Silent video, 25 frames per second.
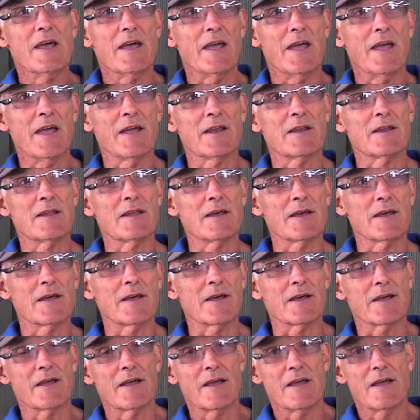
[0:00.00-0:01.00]
And
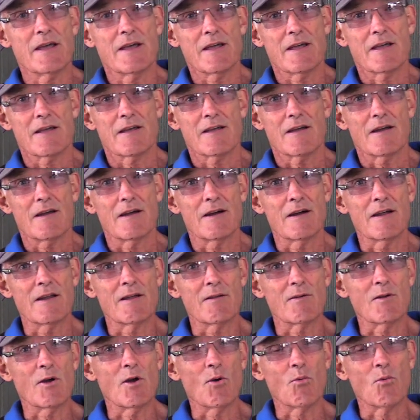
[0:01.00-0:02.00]
I
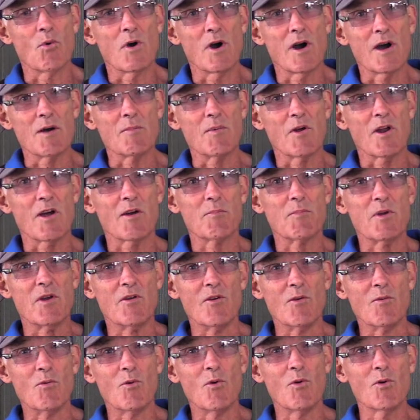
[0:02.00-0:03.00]
don't know why, but I've been
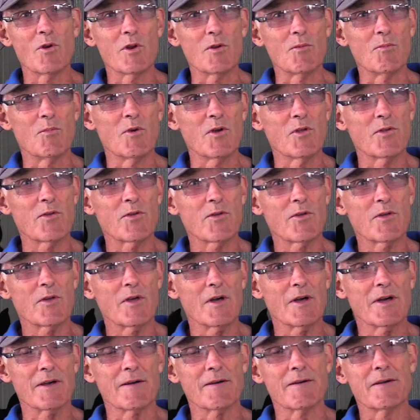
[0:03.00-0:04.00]
rewarded with
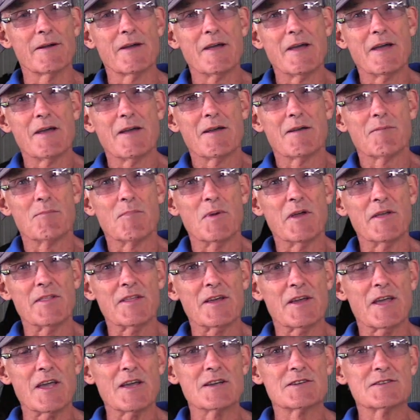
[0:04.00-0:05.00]
being
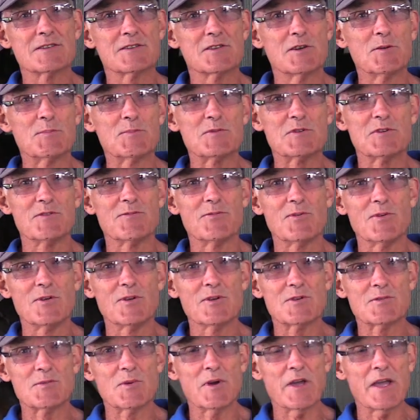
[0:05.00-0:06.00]
the guest tipster for
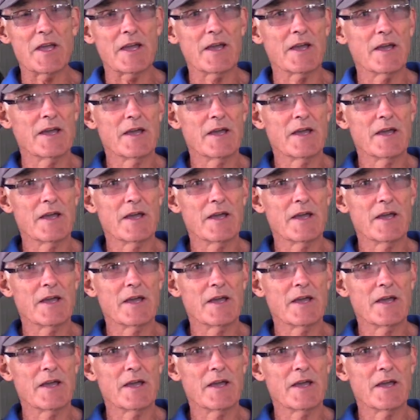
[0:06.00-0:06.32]
this week.